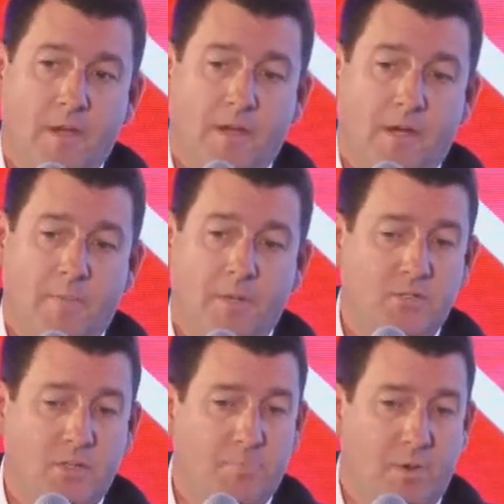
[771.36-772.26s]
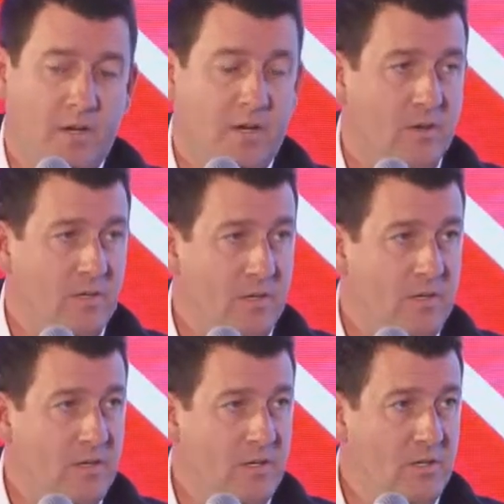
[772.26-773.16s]
Uh, but it's not binary.
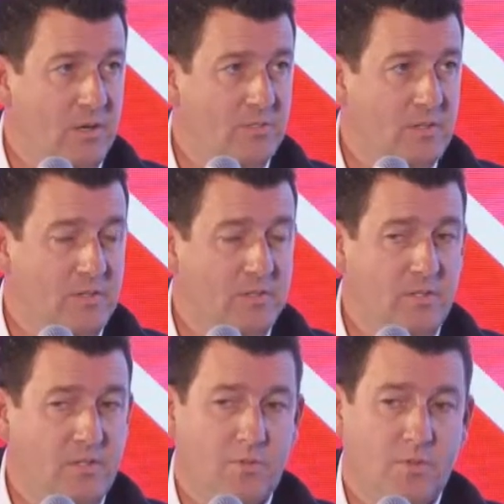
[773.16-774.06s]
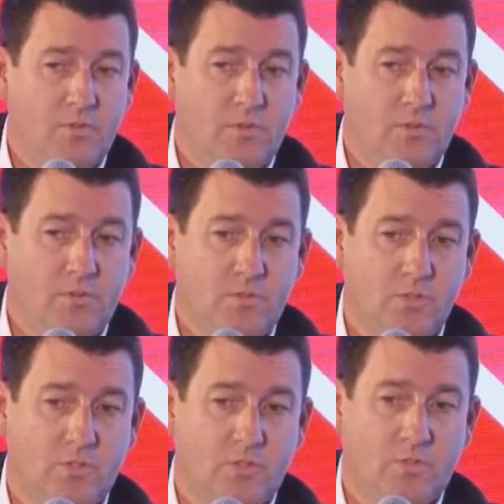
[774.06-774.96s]
I, I, you know, I think you know, there, there, there's
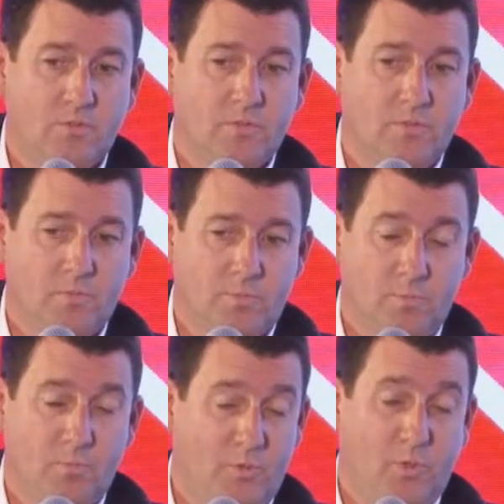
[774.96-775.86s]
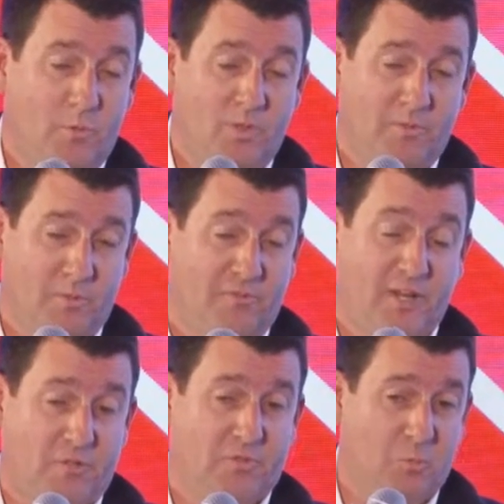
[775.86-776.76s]
still, you,
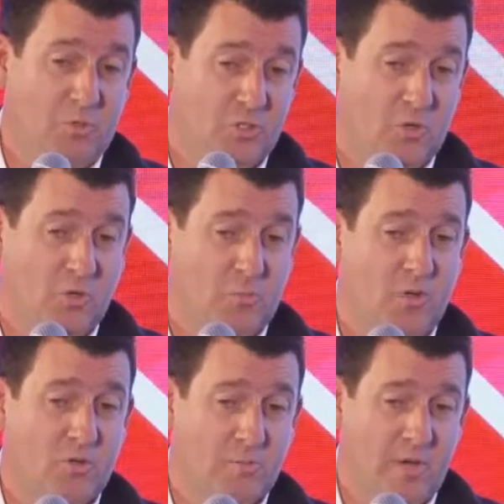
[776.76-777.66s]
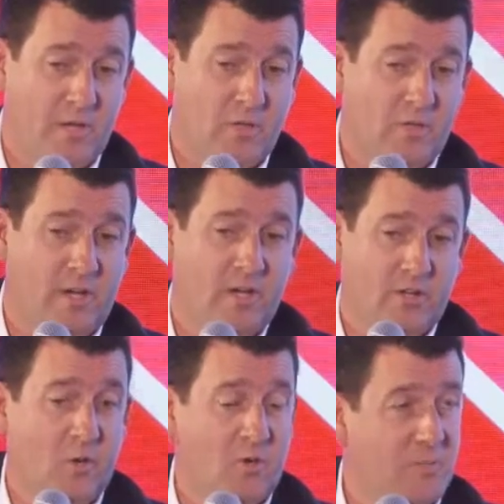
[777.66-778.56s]
effectively, when you're going to programmatic, you're kind of
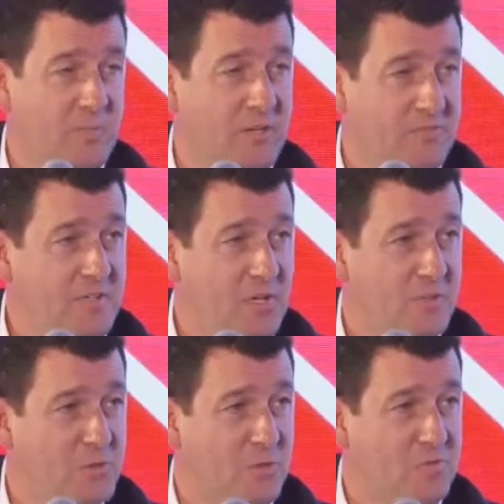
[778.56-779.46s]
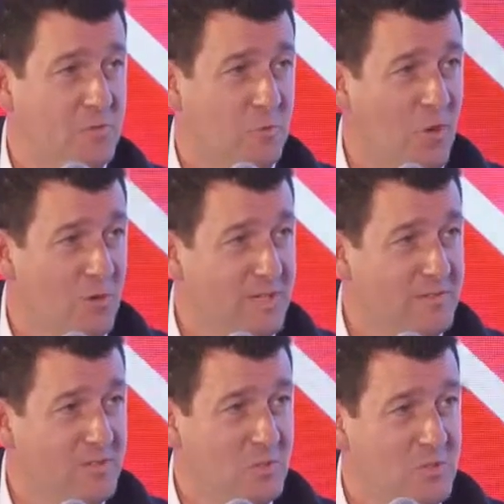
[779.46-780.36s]
going from like a Fiat to a Ferrari.
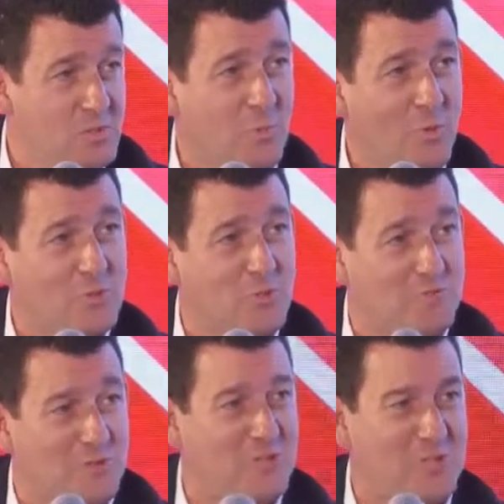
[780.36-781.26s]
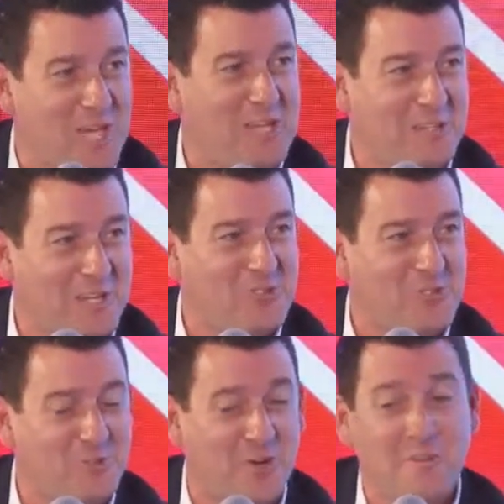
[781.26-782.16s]
It's a much more sophisticated engine
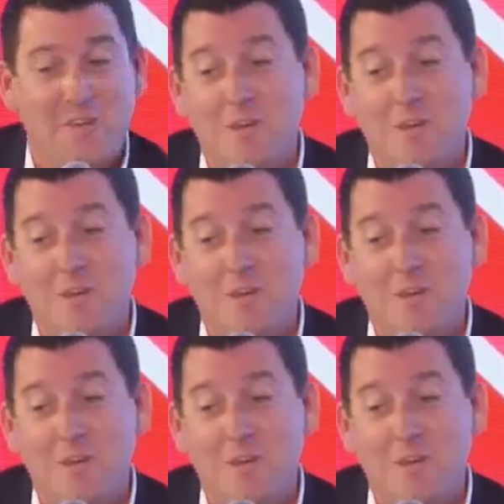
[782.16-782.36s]
to drive.